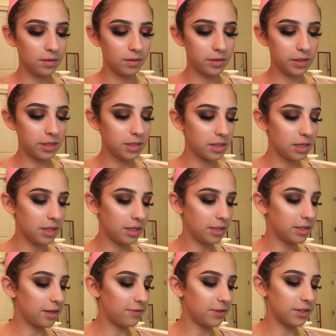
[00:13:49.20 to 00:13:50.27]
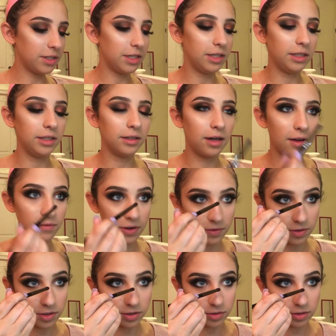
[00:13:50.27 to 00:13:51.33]
This is the E17. I've never
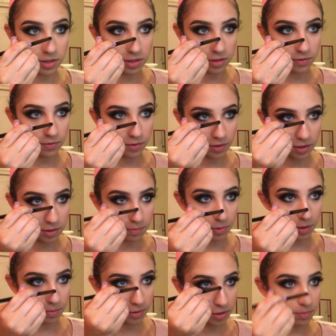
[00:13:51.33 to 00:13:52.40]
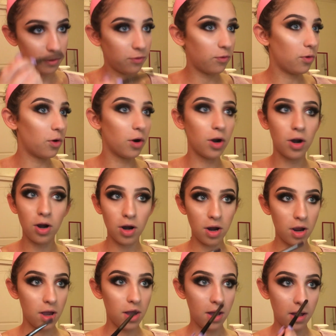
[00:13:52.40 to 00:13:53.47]
used this for this purpose before,
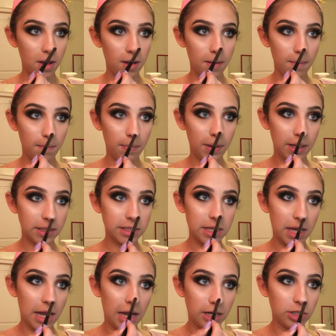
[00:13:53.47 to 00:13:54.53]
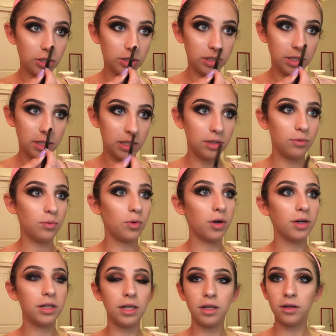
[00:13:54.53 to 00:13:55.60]
but it's actually
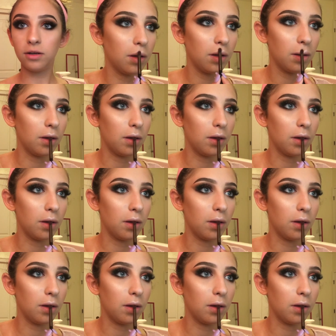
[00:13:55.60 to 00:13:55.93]
working.